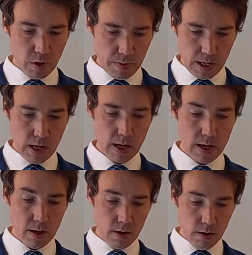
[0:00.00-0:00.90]
we'd be
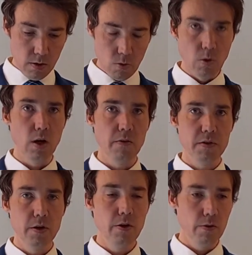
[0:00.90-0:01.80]
here all
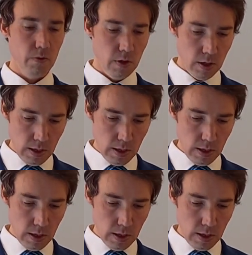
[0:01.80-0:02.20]
afternoon